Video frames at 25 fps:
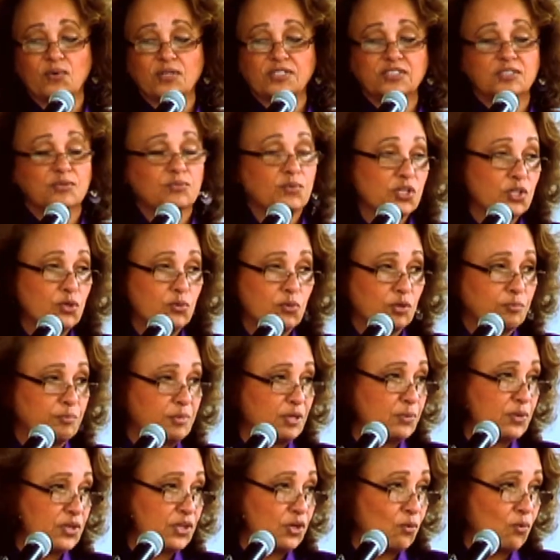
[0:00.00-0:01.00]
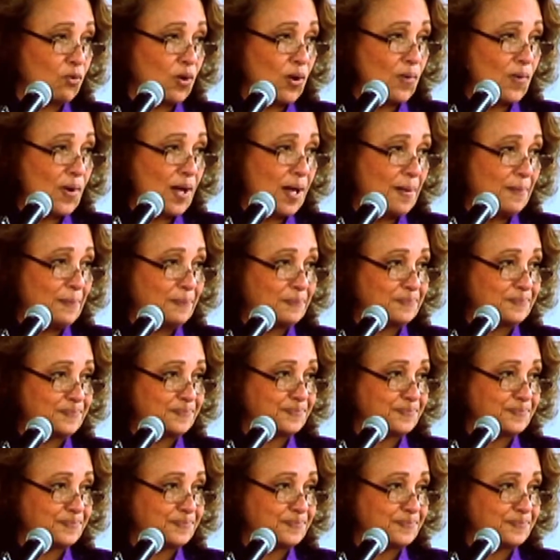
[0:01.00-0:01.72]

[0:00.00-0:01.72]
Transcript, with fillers: question, what do you want to be when you grow up?